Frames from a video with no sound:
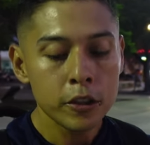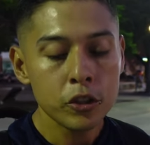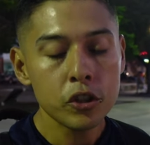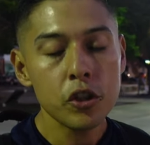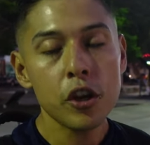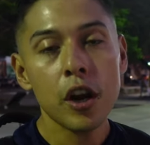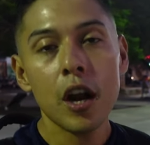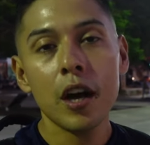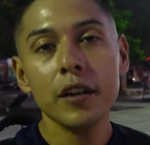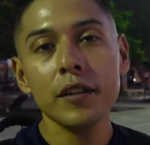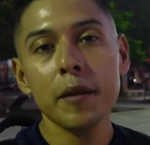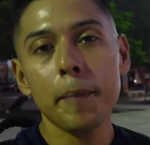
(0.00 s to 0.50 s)
So
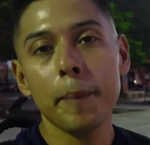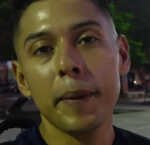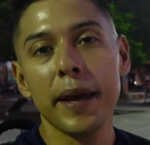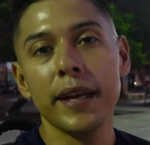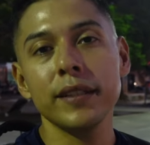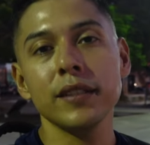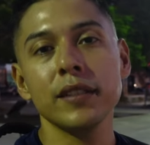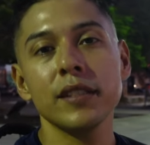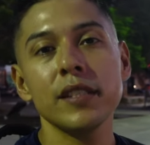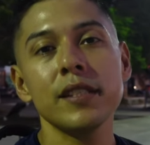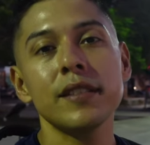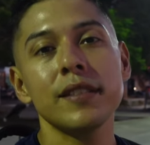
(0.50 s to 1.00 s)
it all
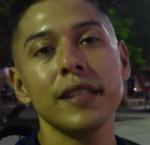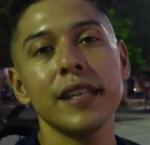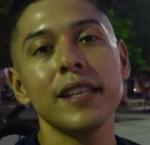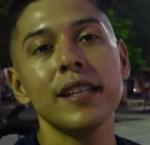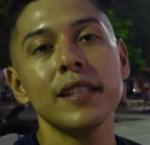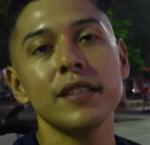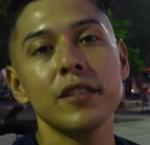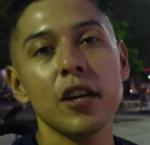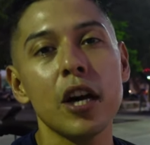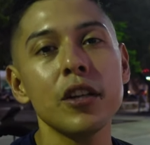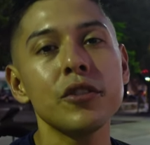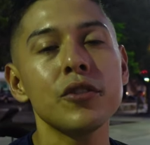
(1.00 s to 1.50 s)
depends. It's,
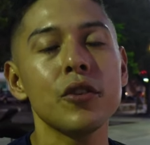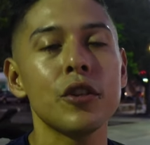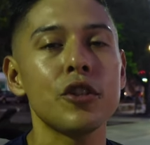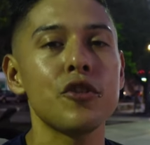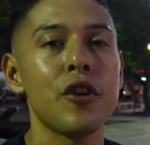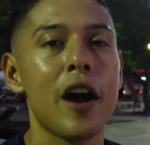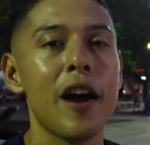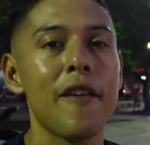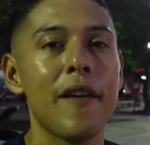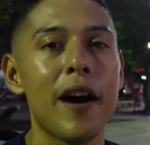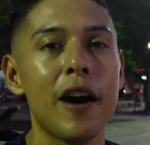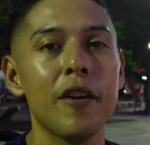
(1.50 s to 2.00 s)
it's also a
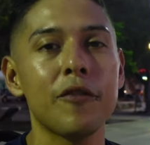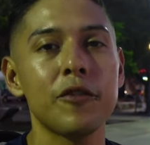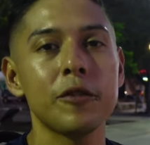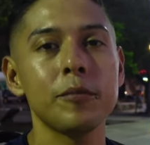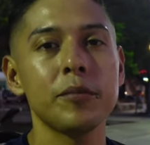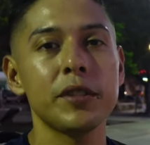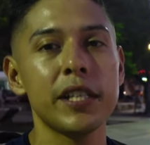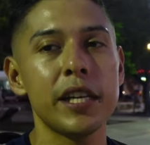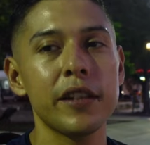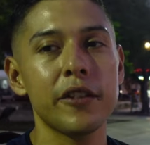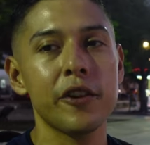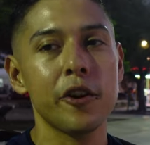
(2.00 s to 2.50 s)
drive out from
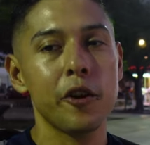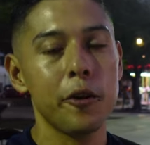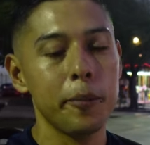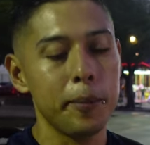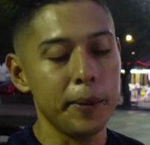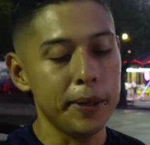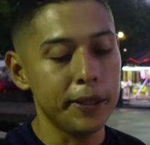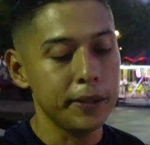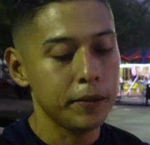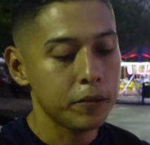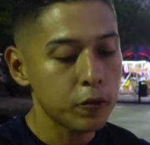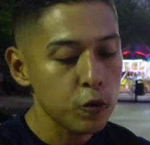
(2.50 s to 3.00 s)
Centro,
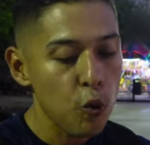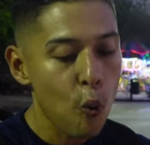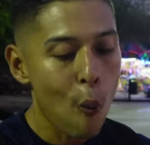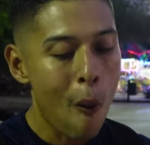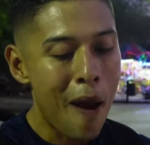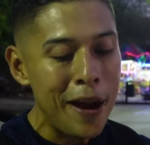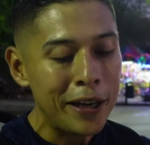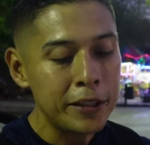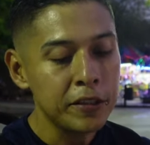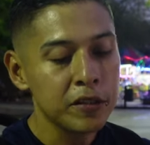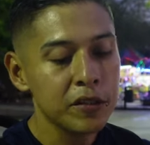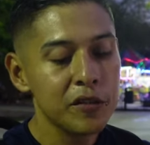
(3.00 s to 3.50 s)
but
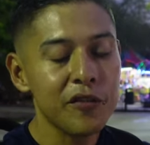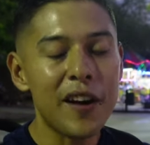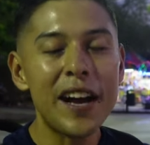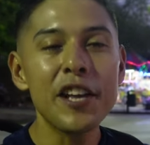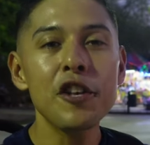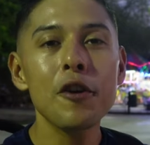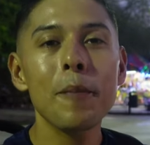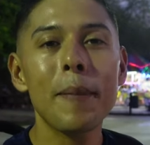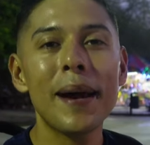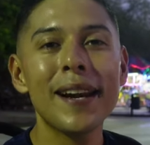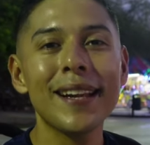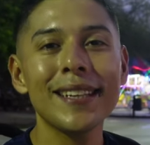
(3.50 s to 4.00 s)
find
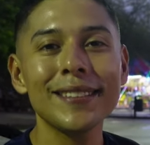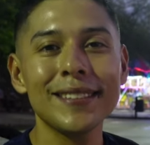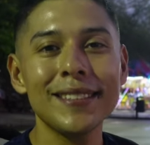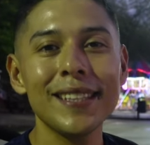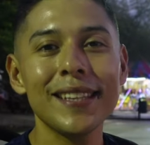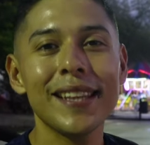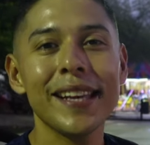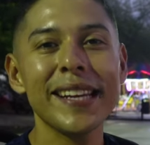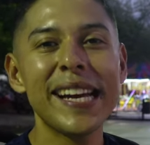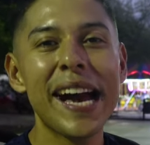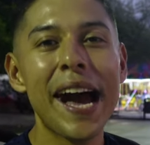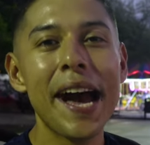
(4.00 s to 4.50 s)
your
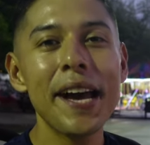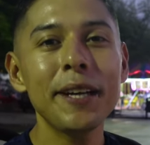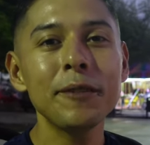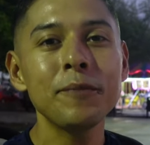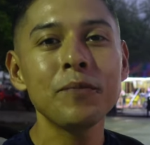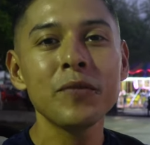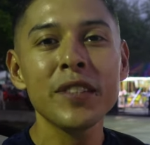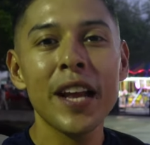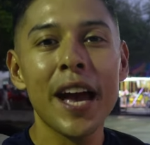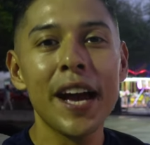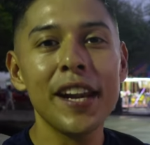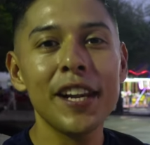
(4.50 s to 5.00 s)
marquesita guy
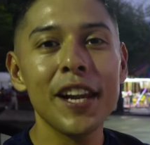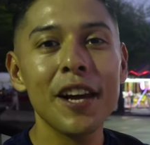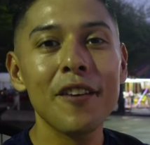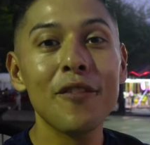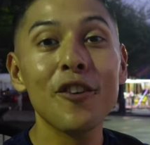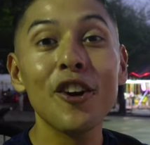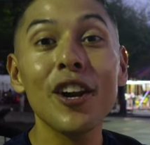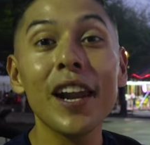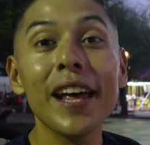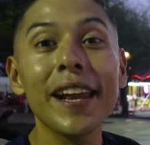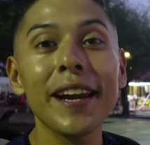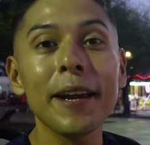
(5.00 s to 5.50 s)
and
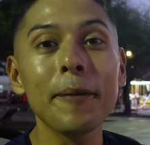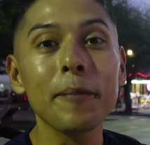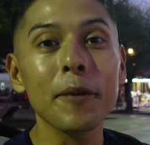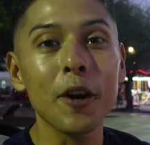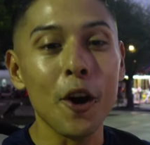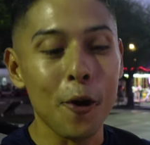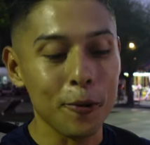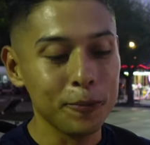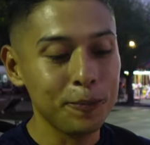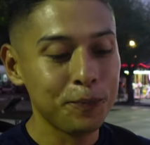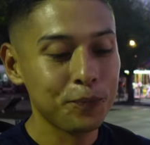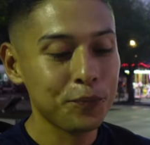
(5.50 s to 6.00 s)
never let him
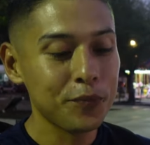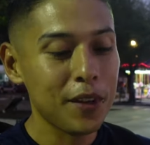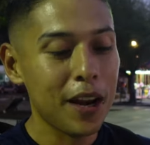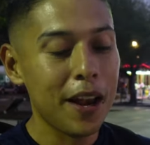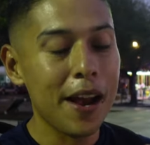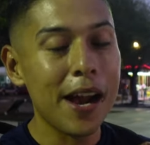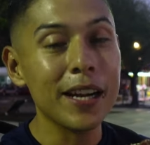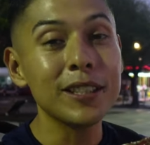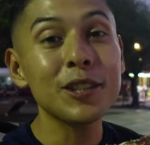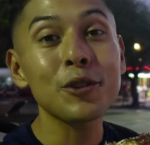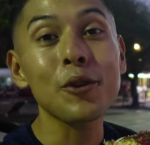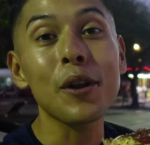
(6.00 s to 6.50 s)
go.
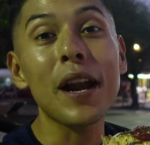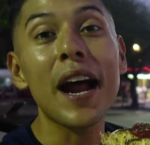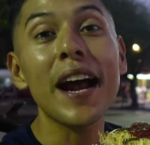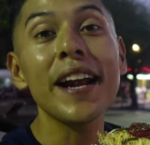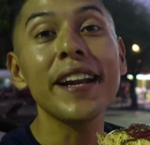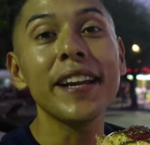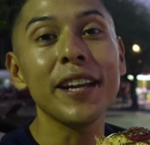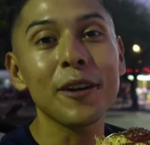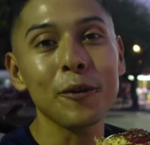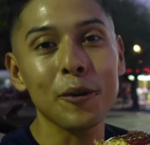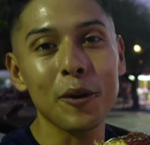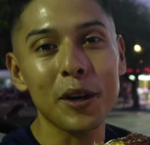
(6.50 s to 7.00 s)
That's what I
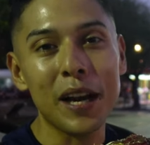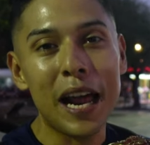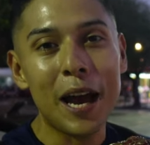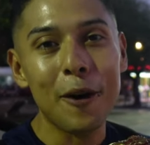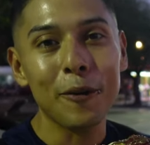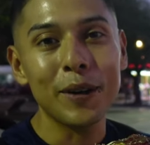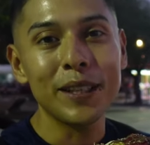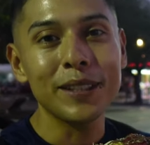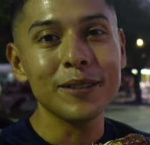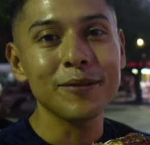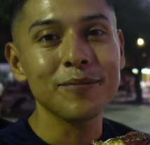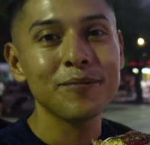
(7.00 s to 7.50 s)
did when I
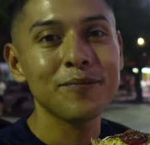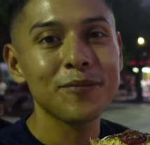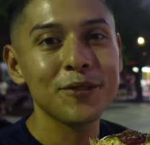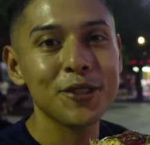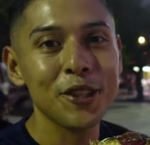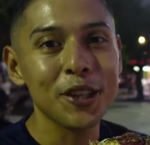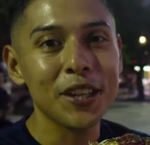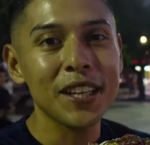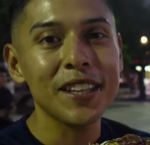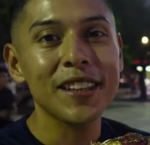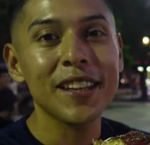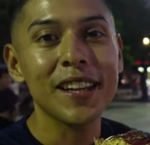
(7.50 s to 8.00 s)
went
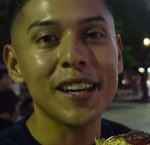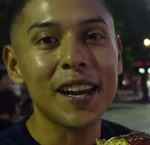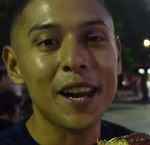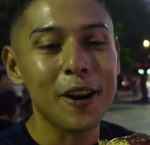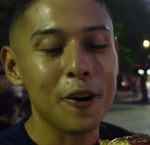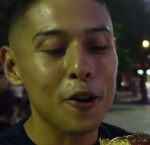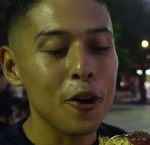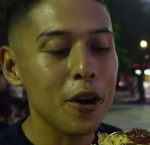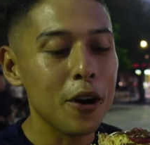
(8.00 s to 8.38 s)
to Quintana Roo.